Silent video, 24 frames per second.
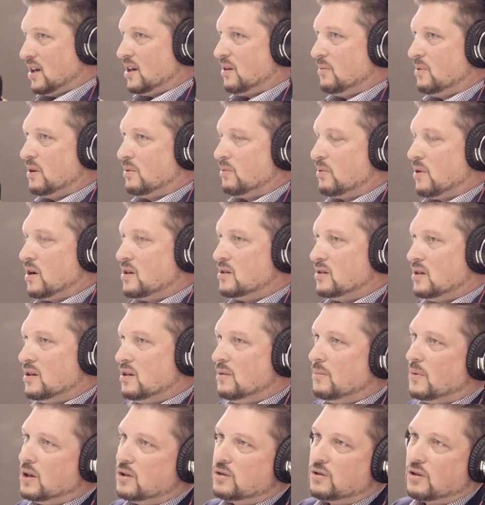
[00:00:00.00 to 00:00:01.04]
incoming president.
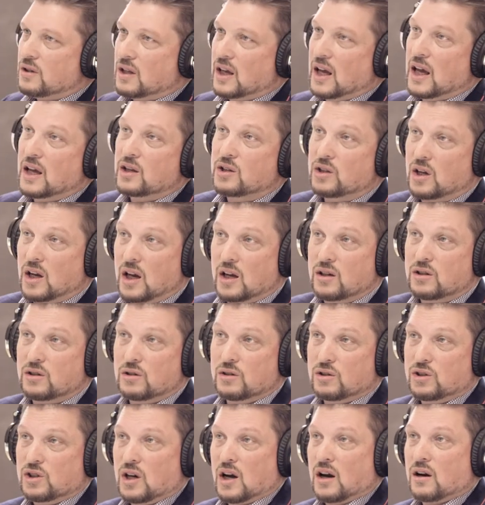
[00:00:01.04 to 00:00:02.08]
I'm yep. also the
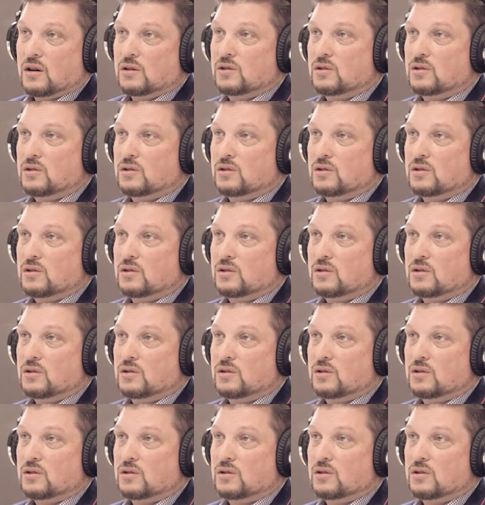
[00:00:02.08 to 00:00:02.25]
education chair.